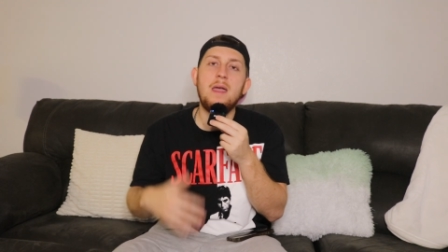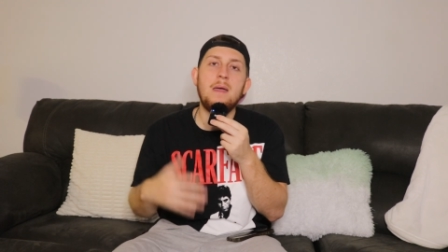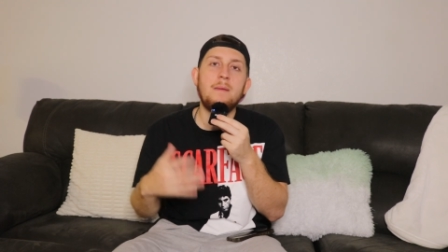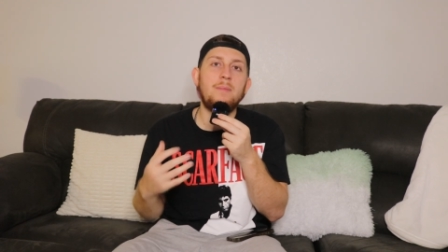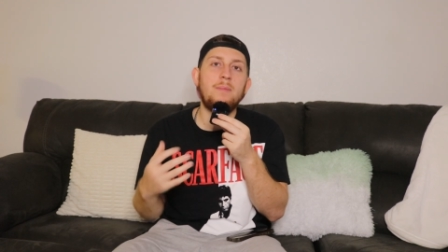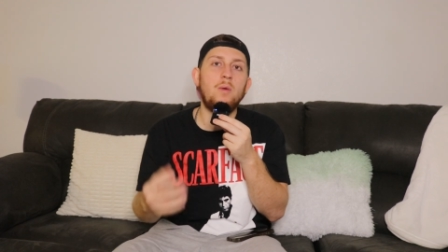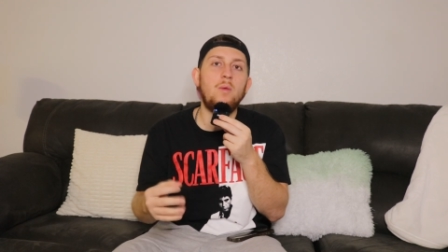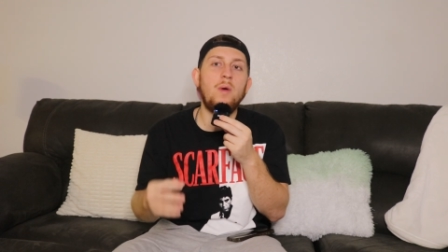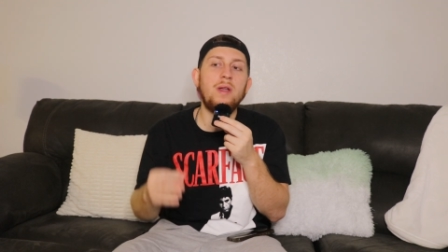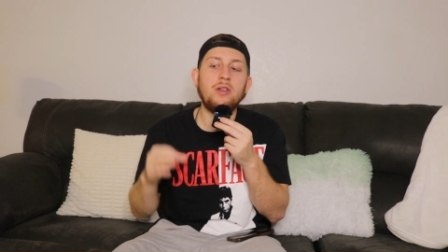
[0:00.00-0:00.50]

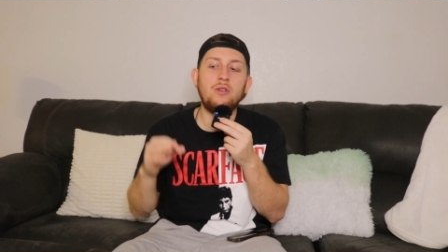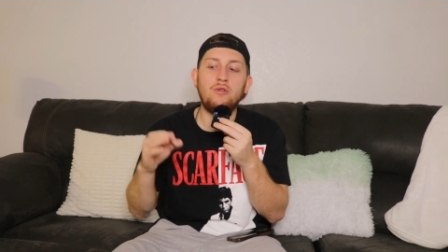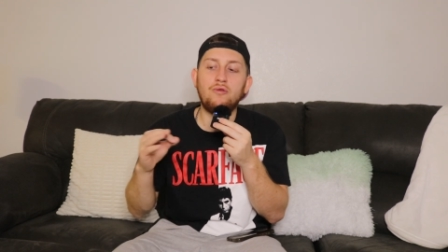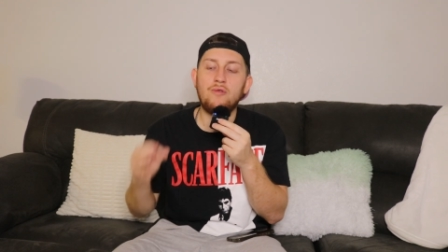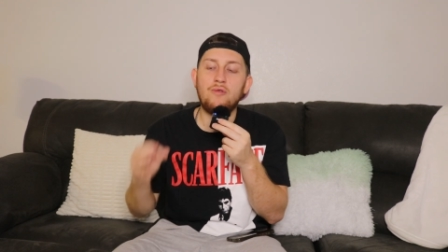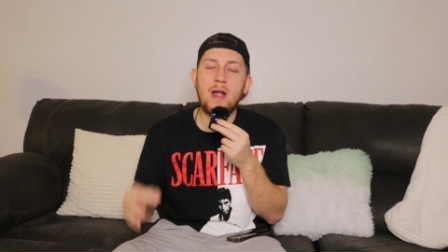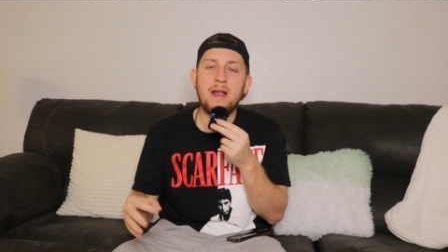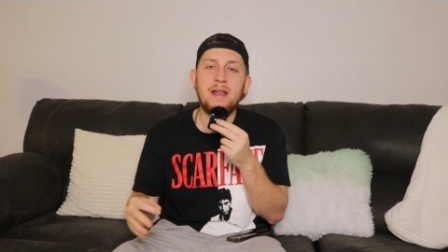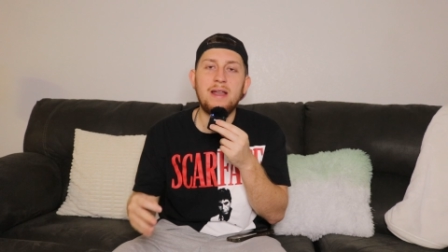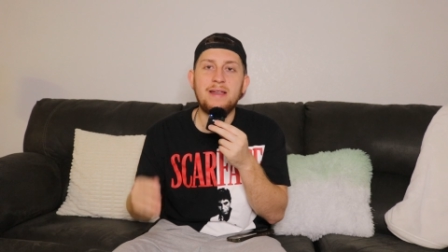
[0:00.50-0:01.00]
But when you
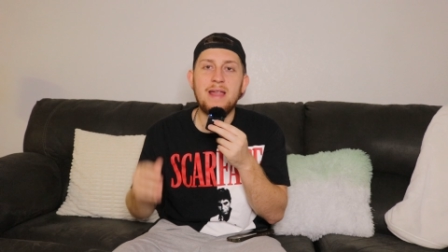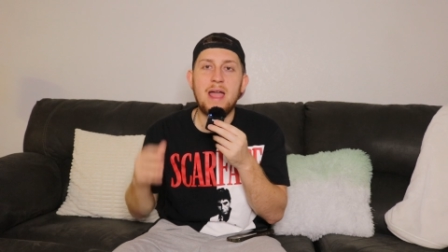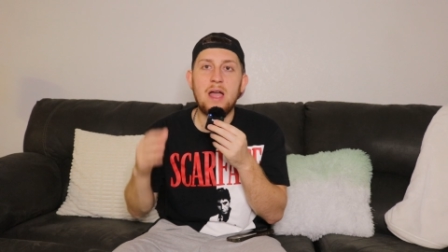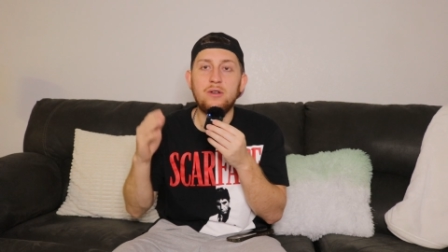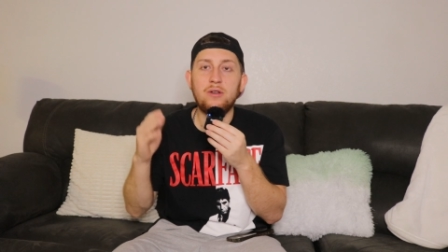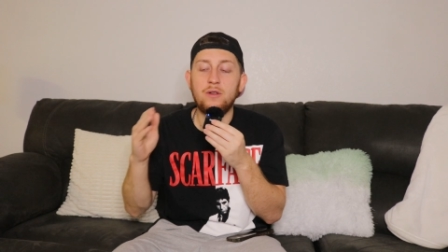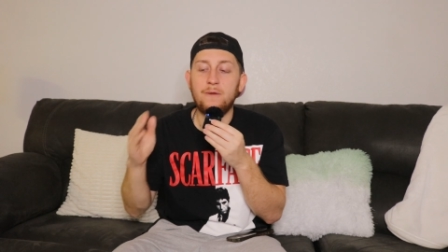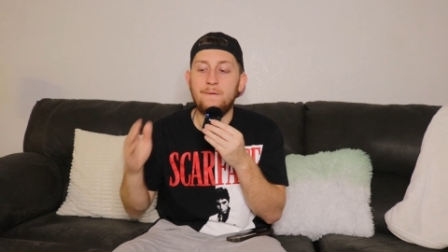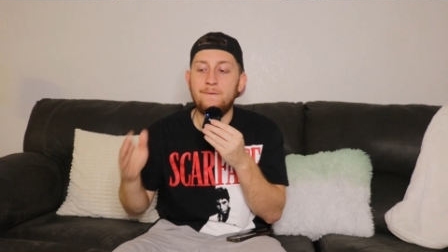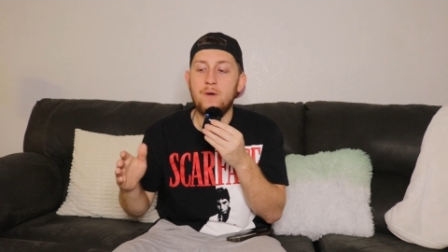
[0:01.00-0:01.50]
write it
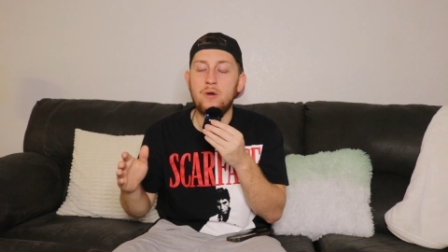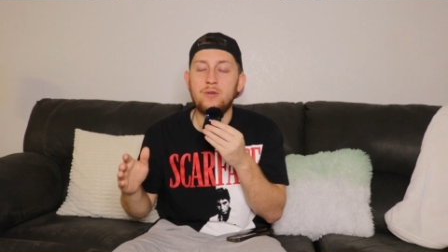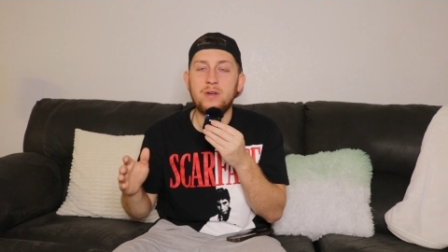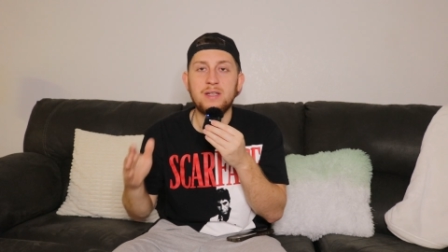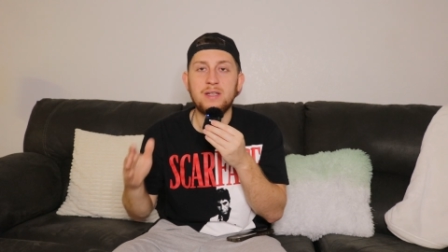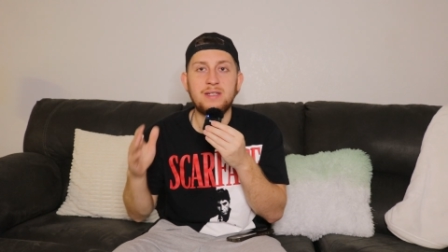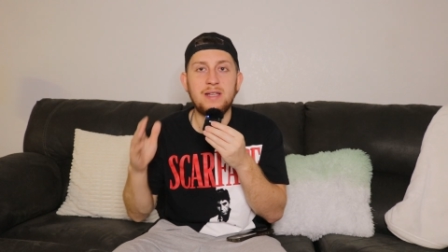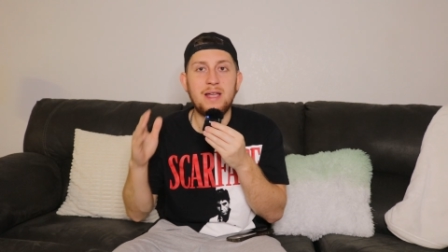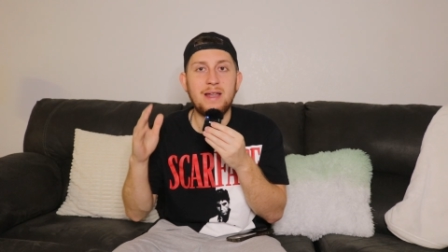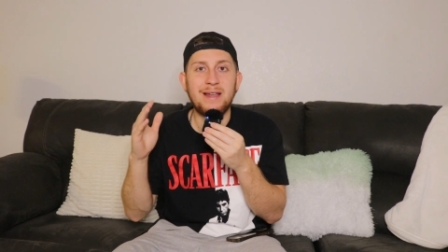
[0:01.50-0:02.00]
down, you
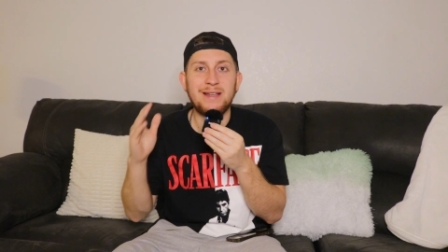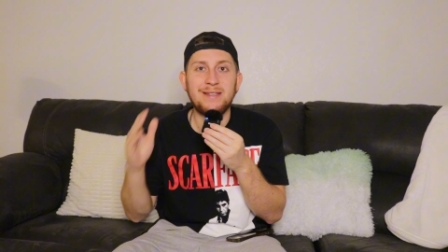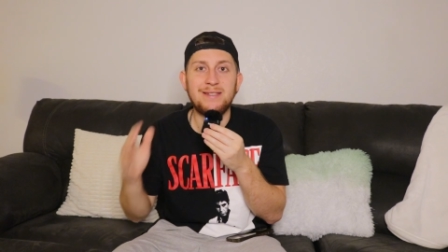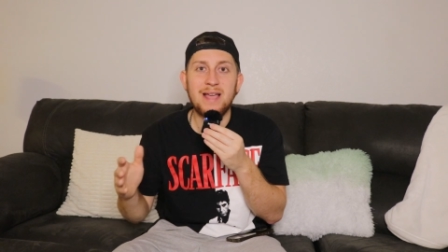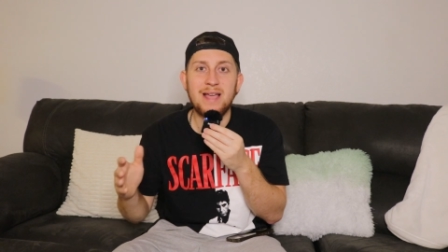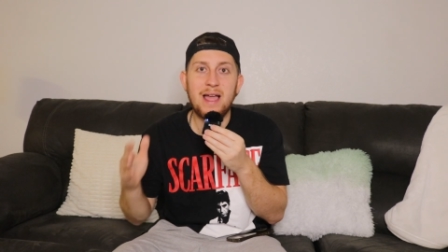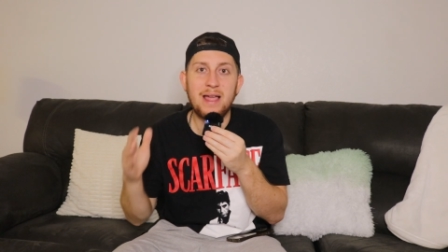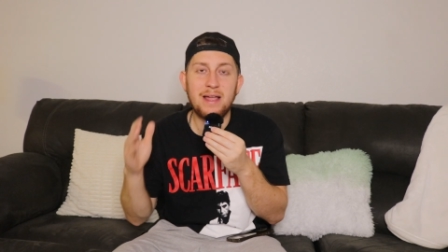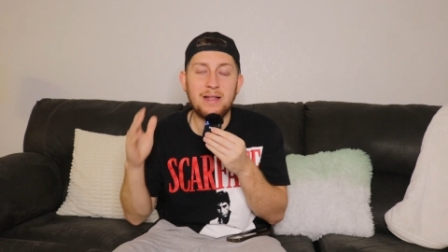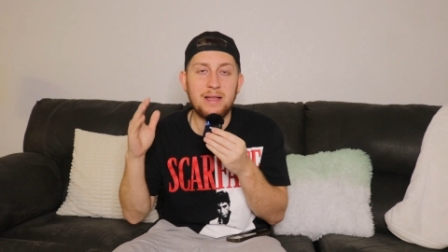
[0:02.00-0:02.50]
focus in and
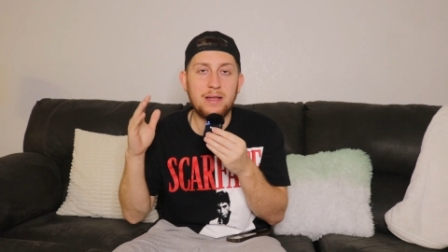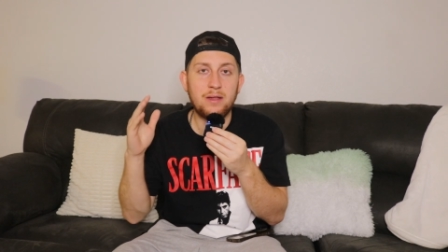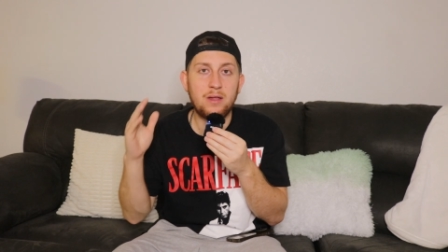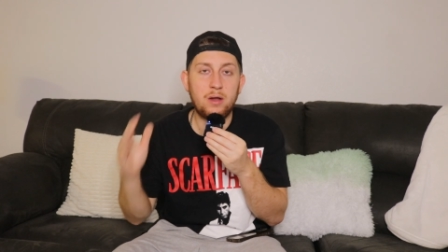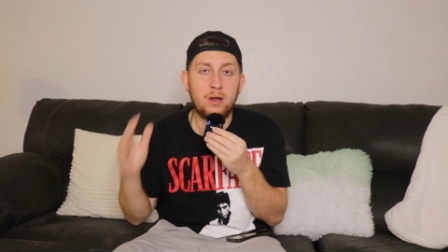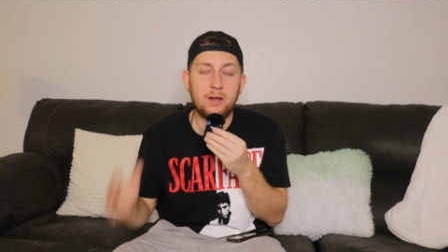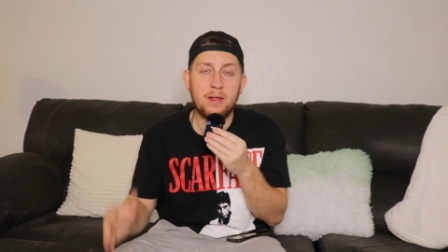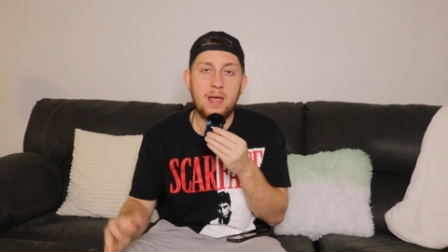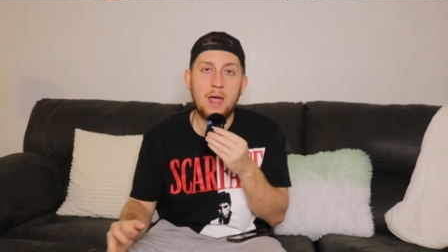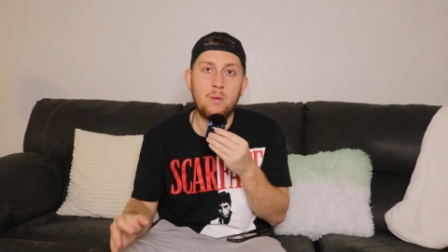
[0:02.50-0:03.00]
dial in
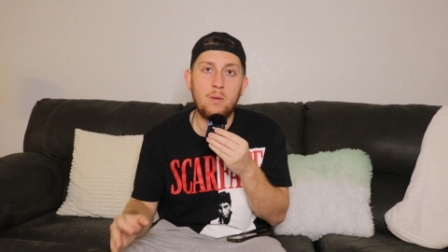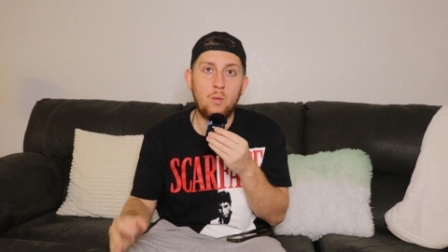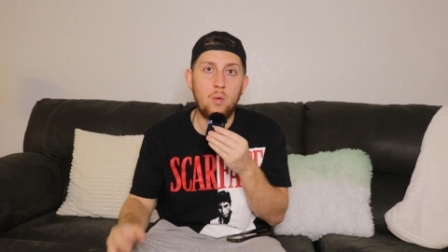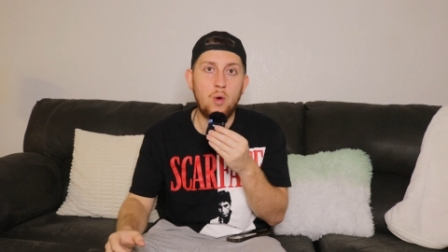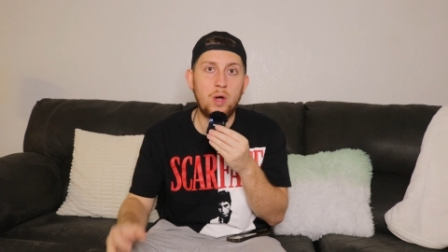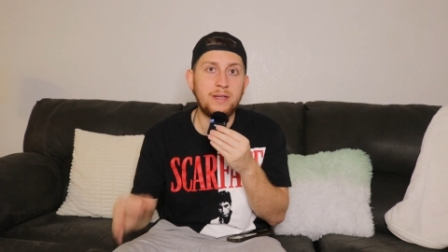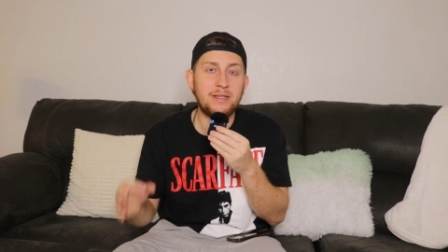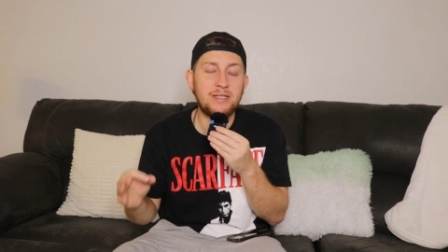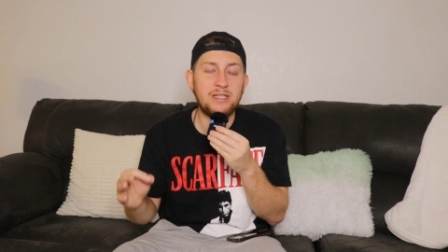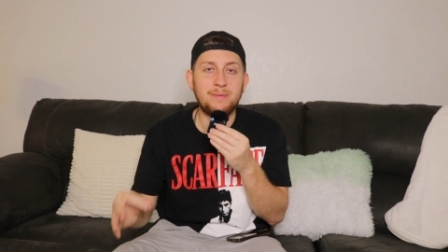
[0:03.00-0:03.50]
on that
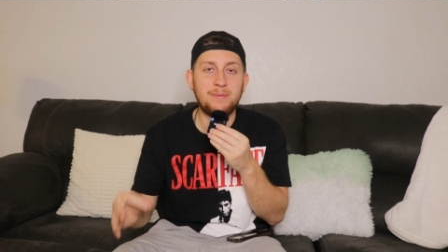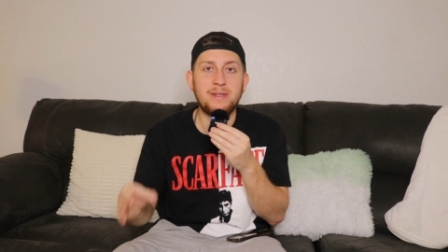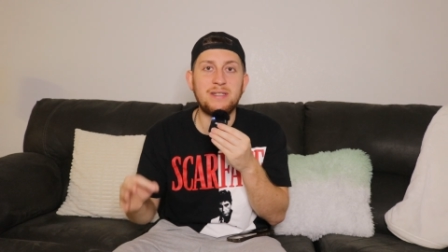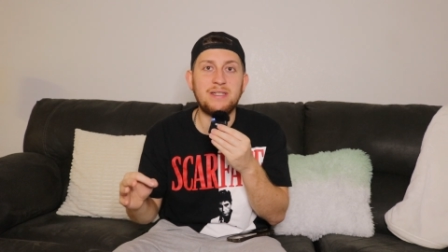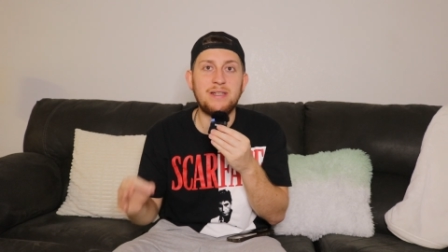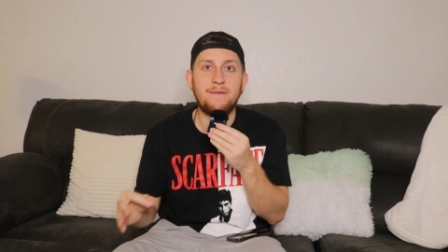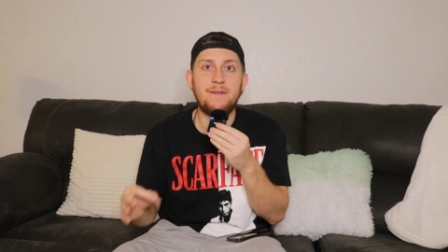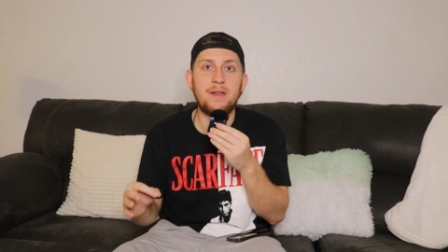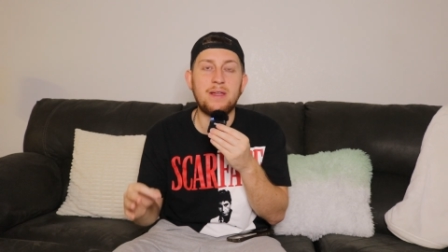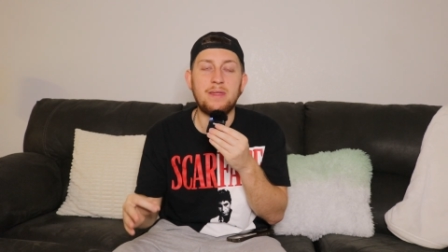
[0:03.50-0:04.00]
one
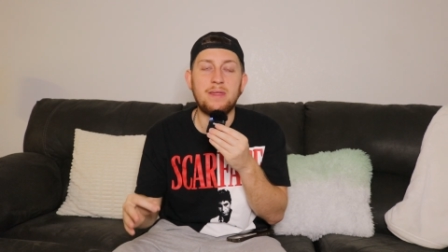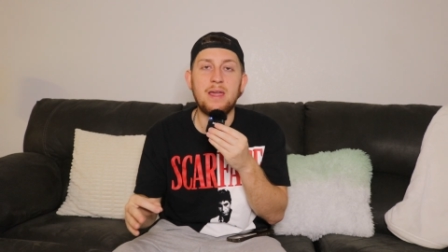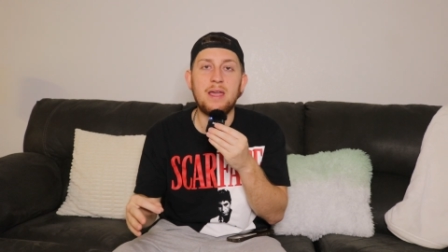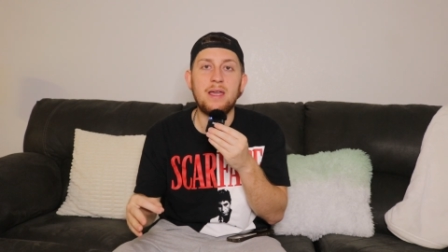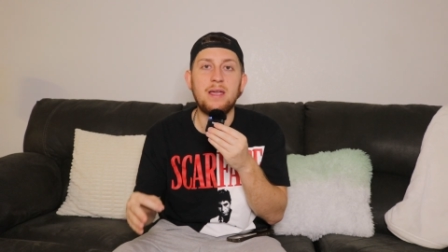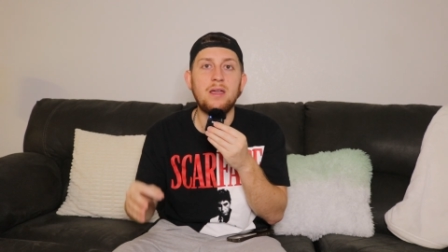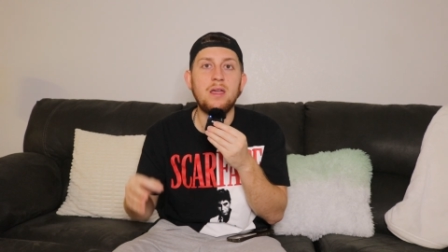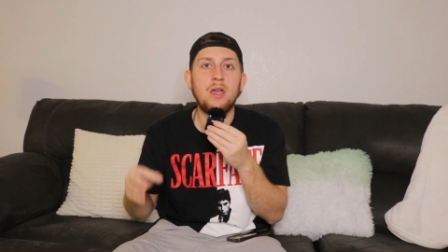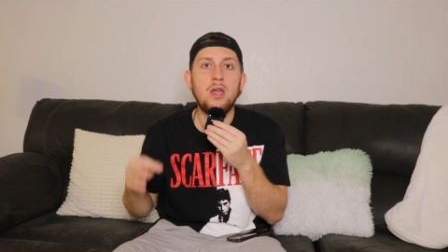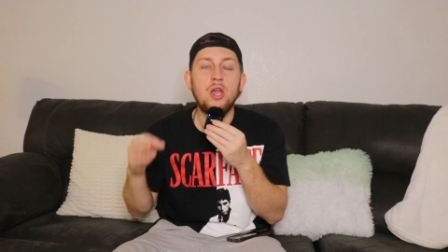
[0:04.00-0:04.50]
specific
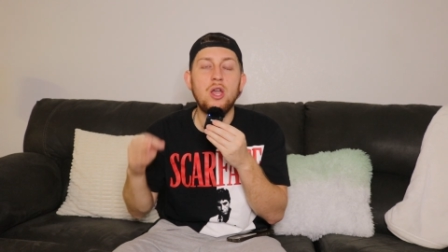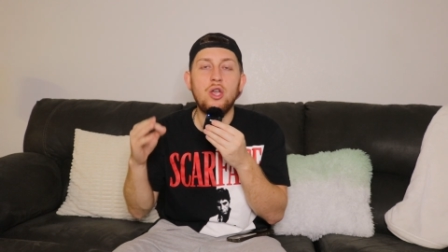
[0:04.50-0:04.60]
thing,